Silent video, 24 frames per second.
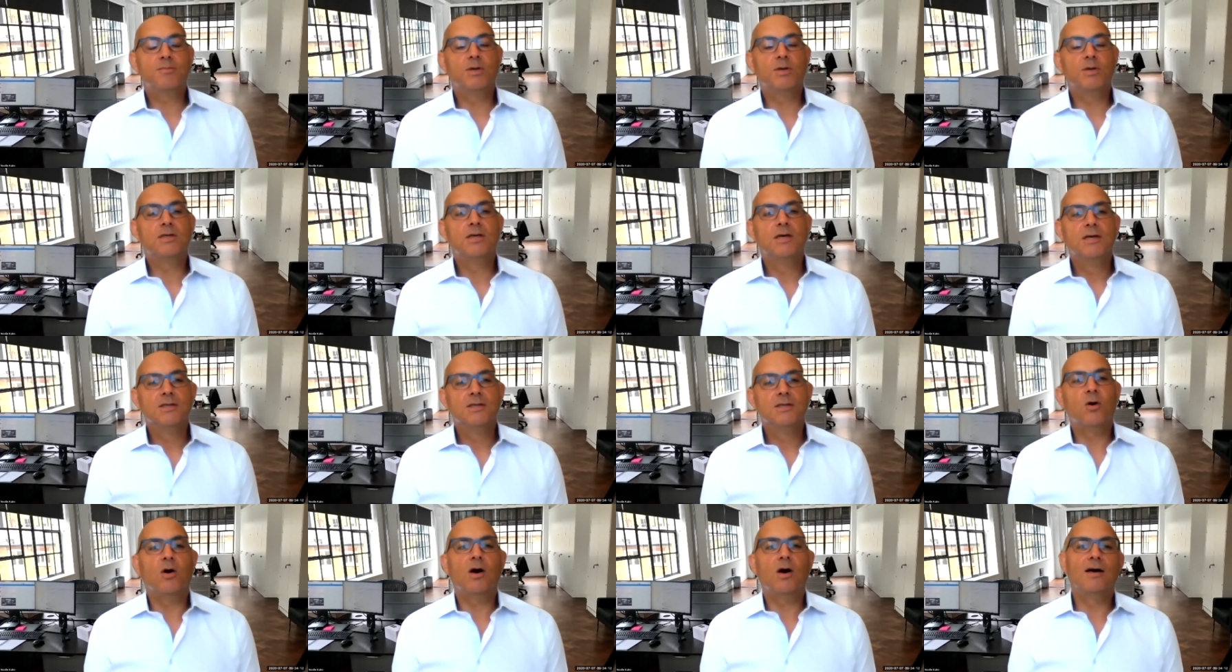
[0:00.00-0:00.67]
But
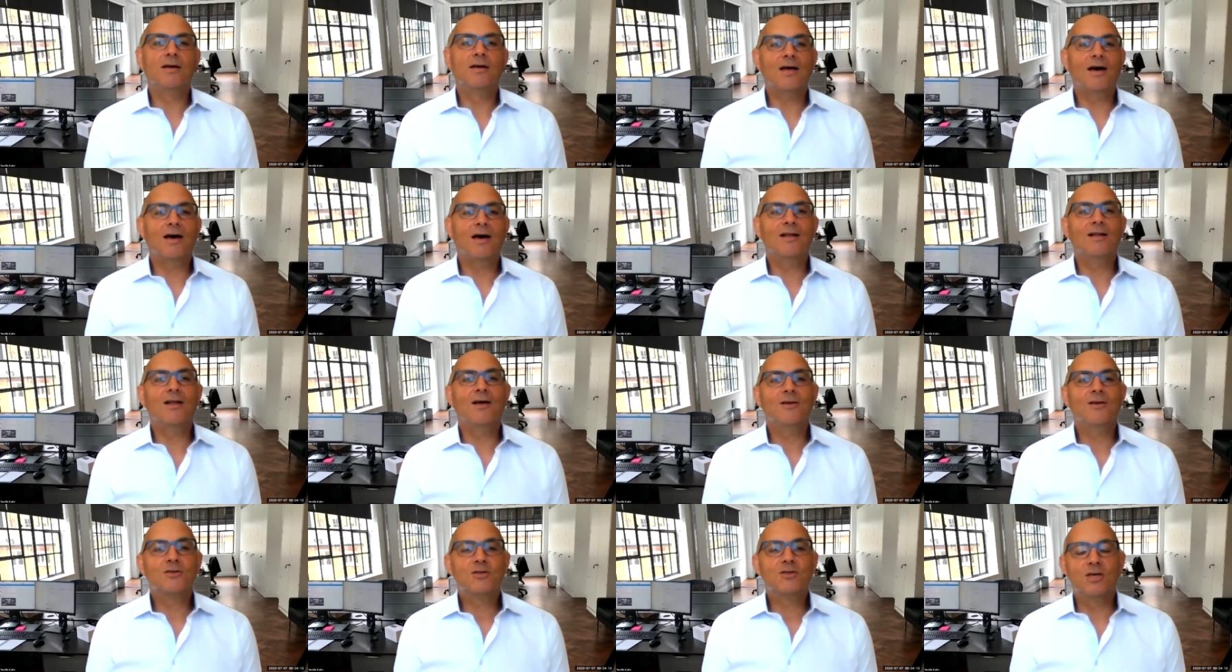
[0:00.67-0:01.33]
so
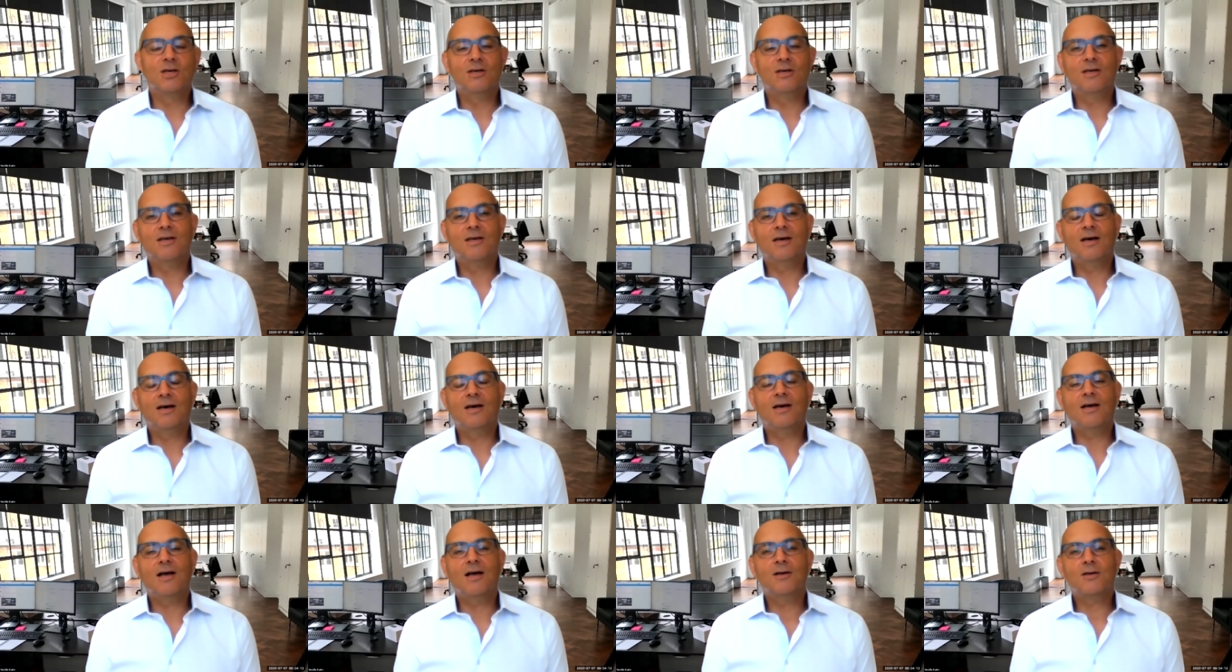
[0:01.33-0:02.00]

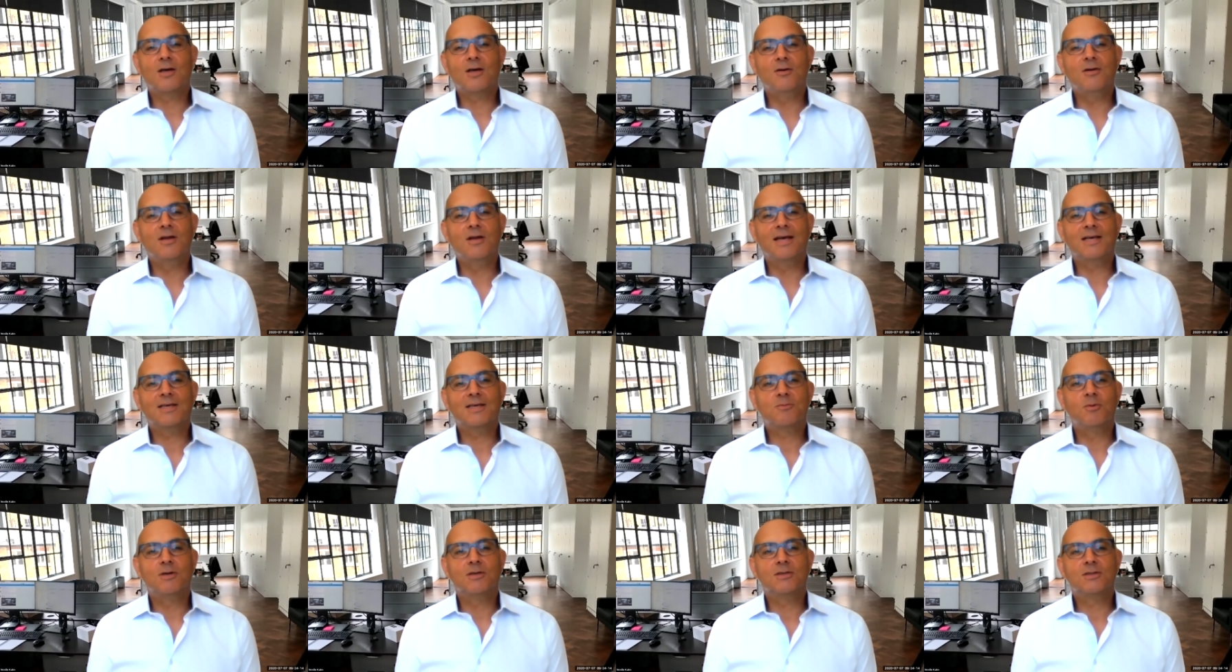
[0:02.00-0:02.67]
I'll go
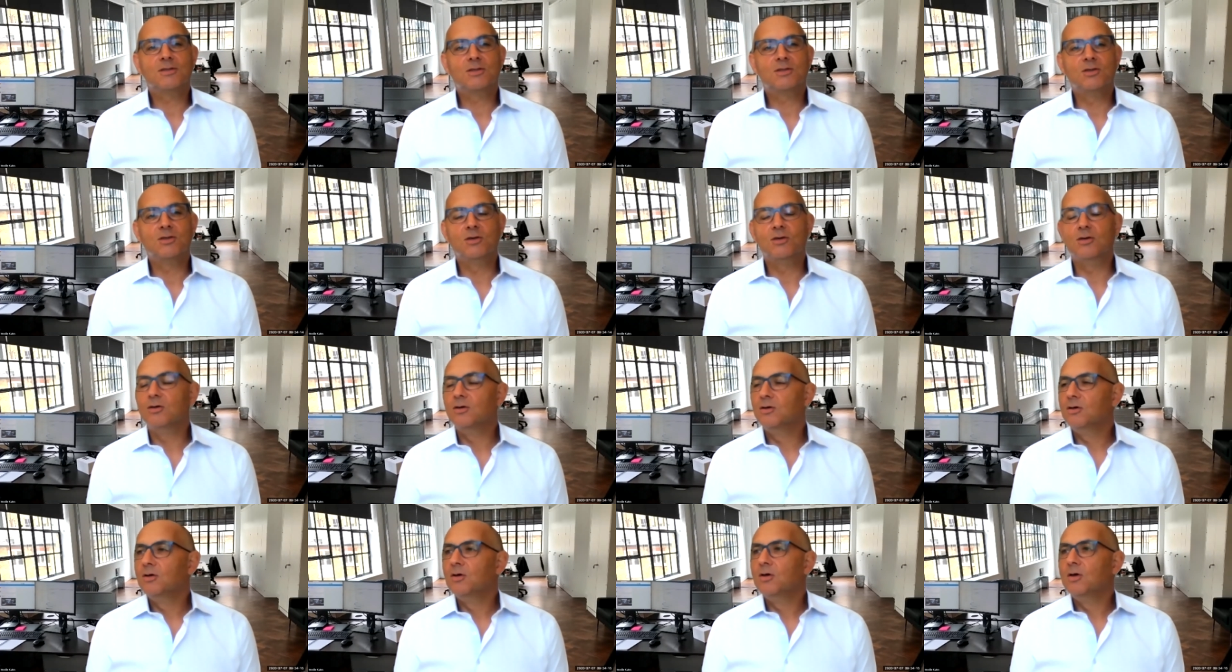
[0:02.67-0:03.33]
next whilst
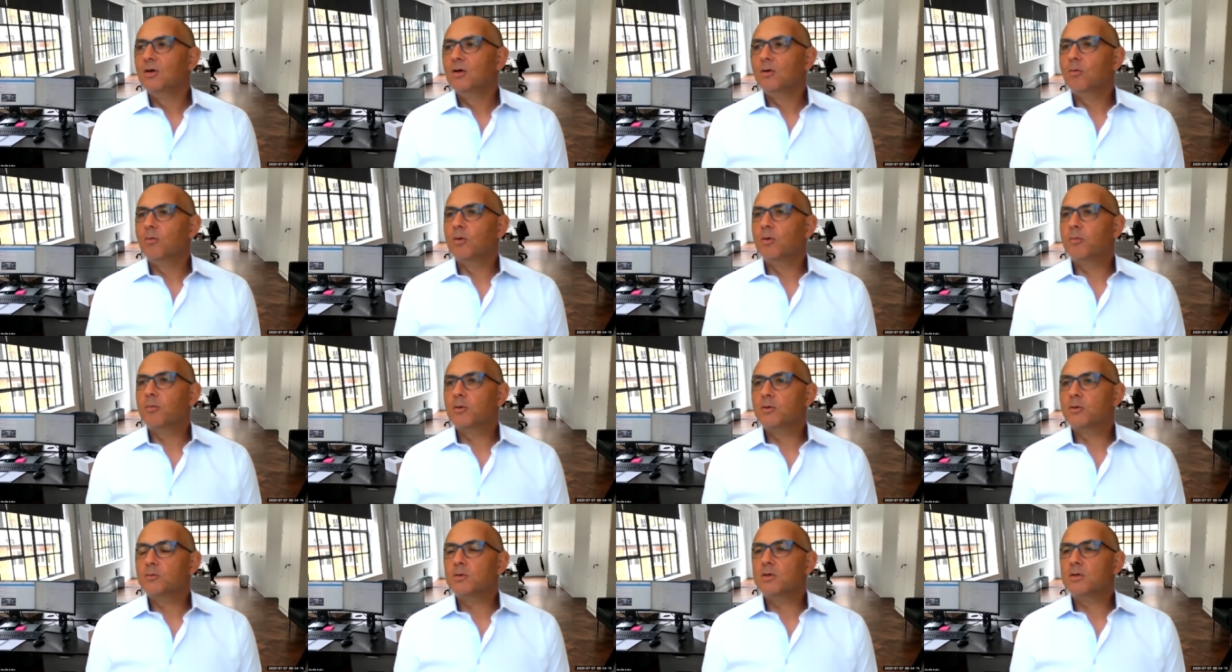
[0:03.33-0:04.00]
you're,
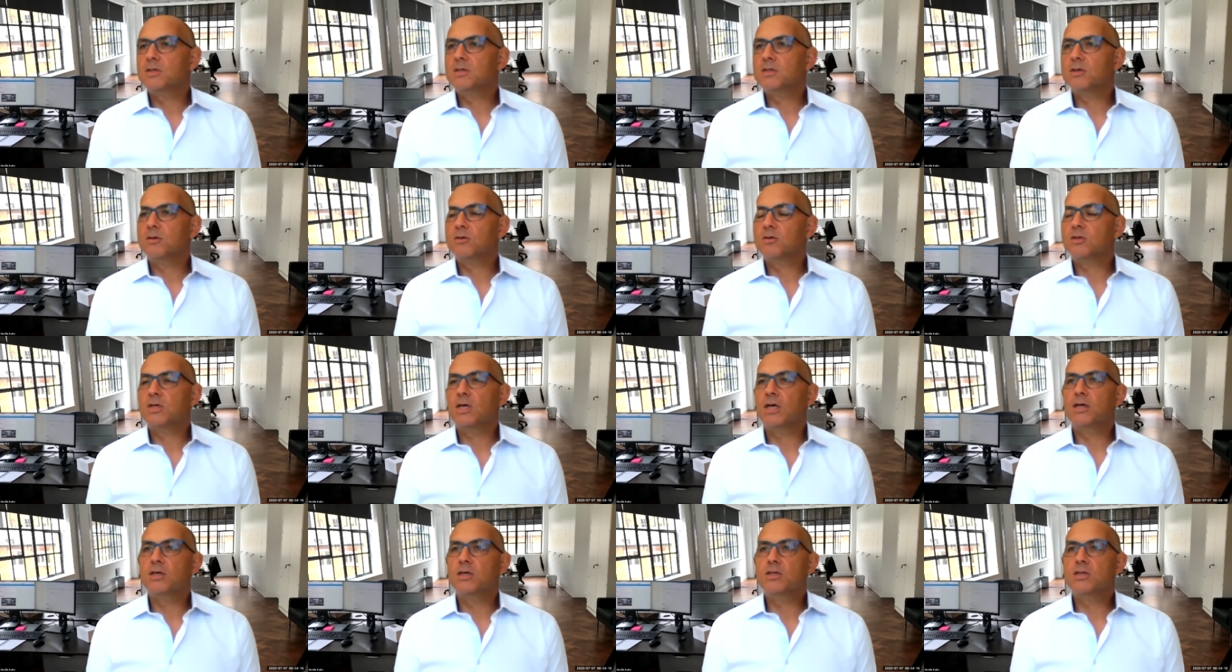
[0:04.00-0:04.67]
because we can still
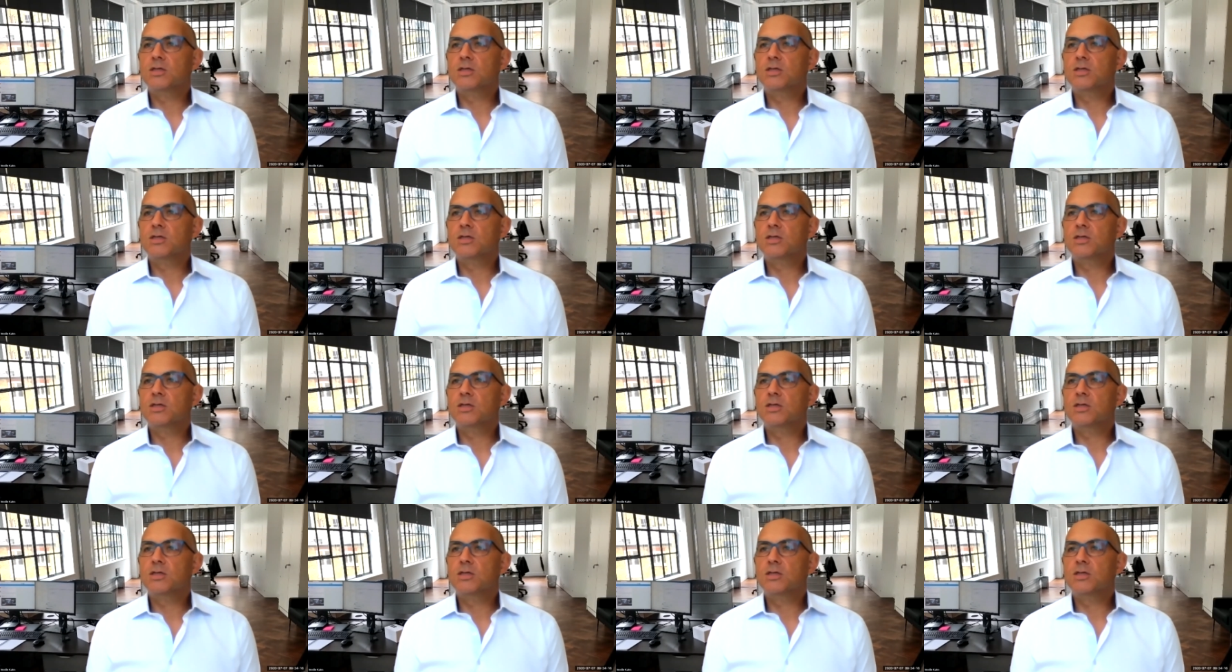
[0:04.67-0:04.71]
see you.